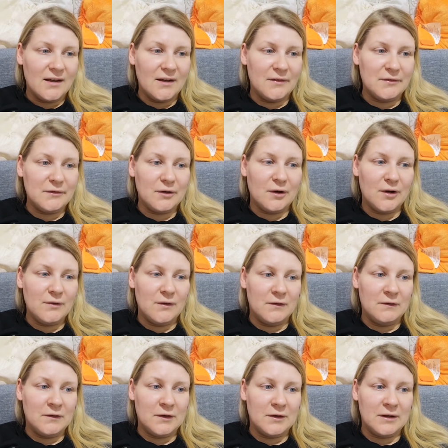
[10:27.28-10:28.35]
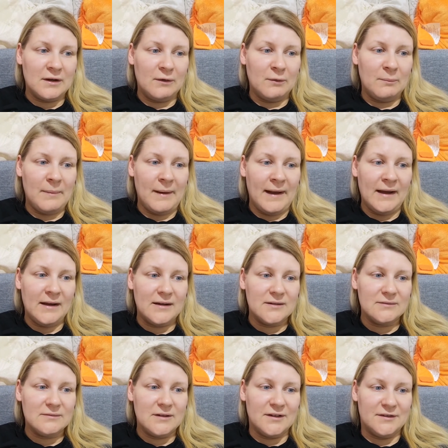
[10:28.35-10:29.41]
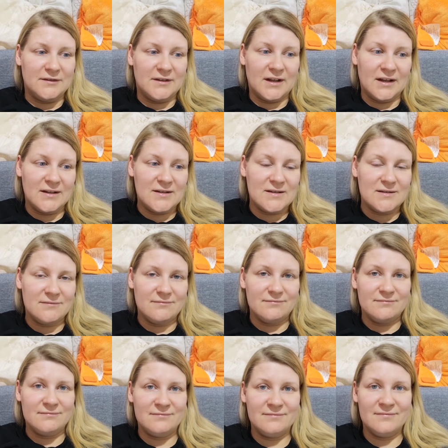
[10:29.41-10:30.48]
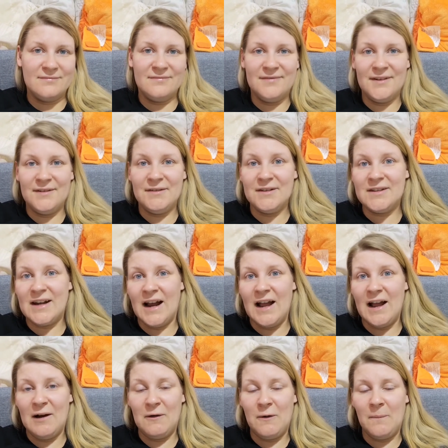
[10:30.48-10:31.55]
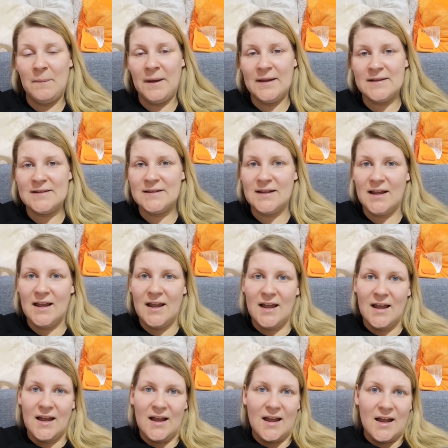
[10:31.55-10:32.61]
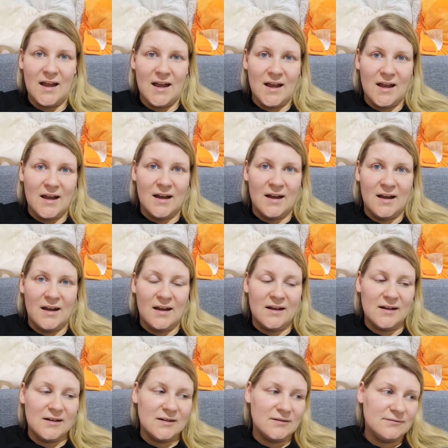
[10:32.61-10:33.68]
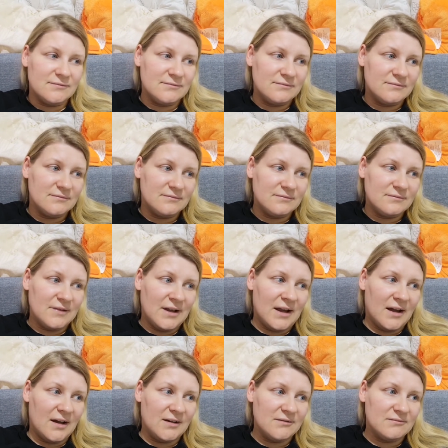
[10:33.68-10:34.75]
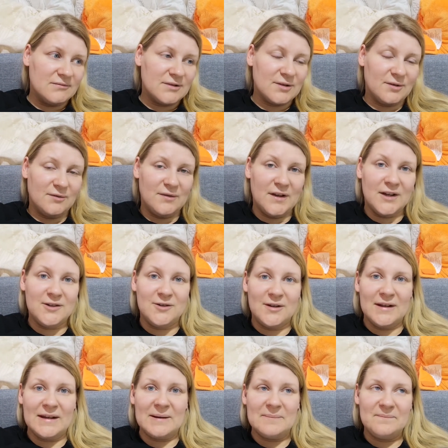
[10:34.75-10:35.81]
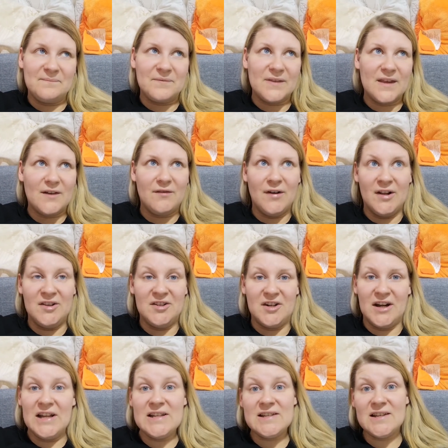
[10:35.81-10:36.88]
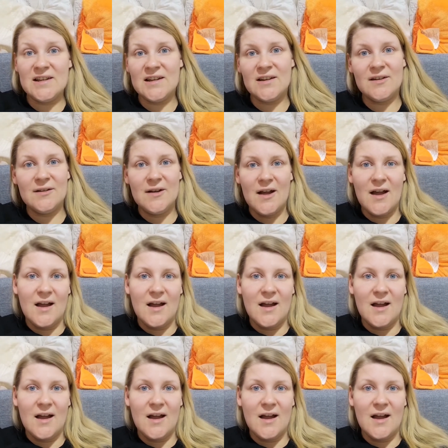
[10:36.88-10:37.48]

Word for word: if not, we're not gonna go back. If it does, we will try our best. Uh, yeah, so we are doing fundraising